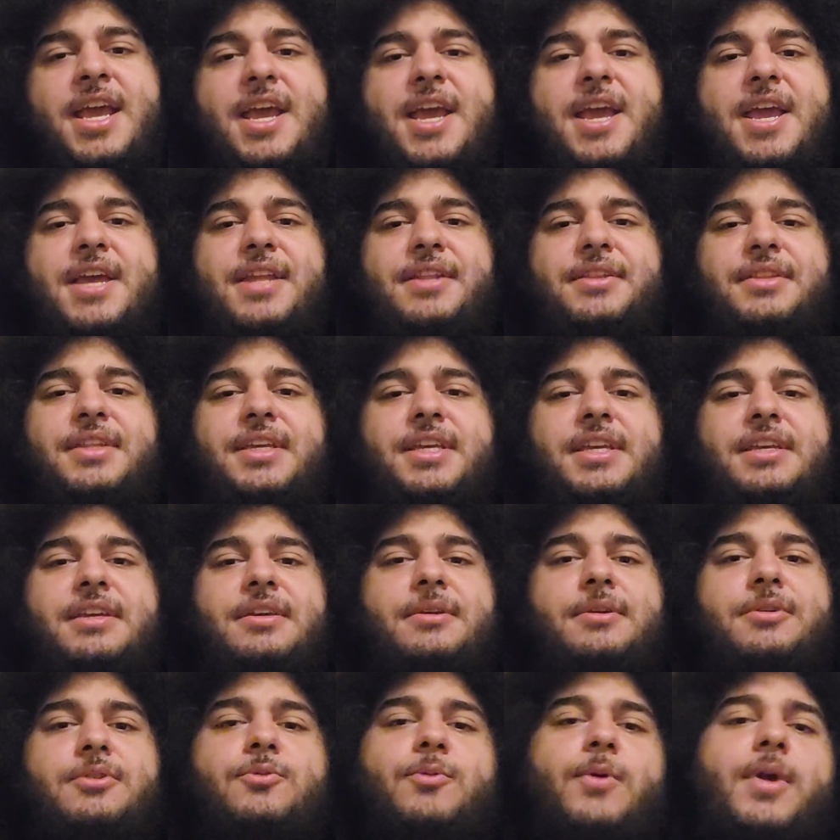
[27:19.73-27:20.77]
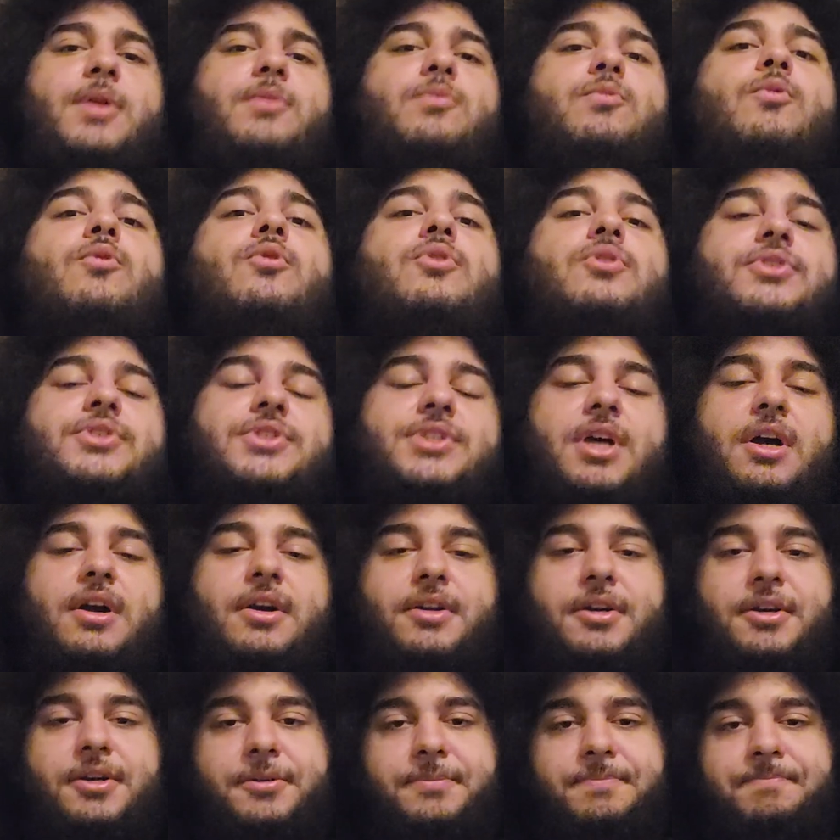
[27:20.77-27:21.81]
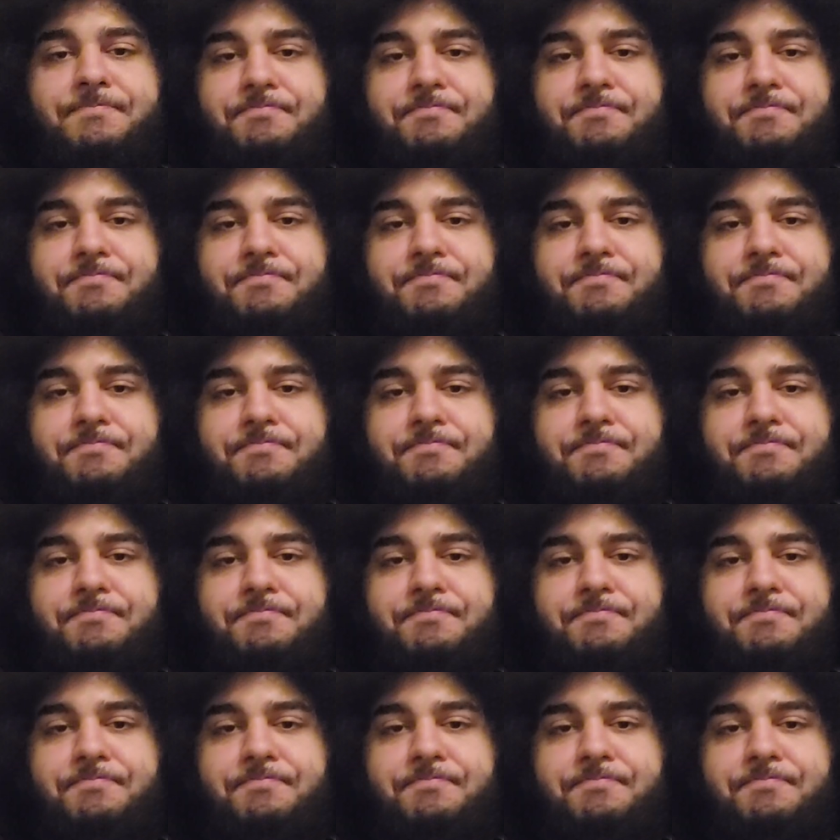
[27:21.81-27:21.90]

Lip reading: in the Great War Saga.